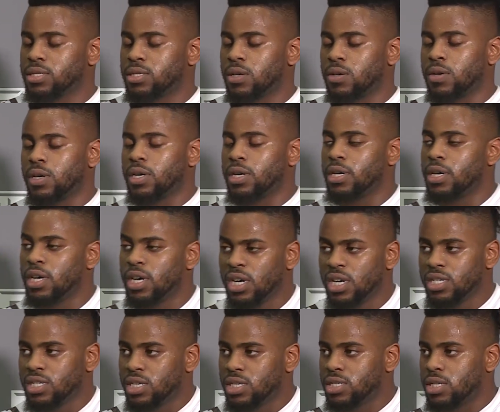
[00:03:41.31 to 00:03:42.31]
So
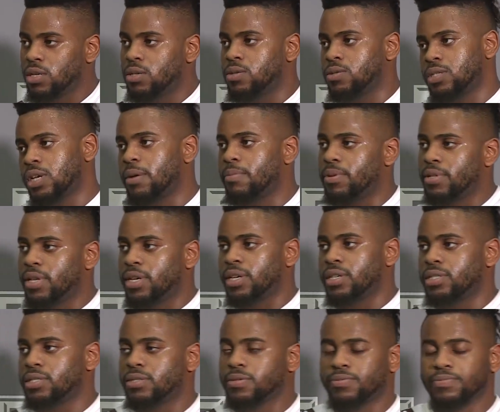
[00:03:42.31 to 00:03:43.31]
uh, just those type of
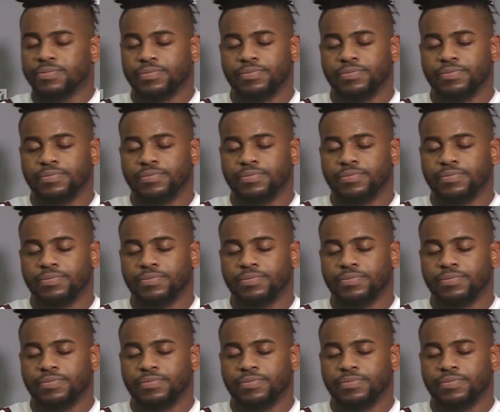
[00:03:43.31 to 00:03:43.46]
things.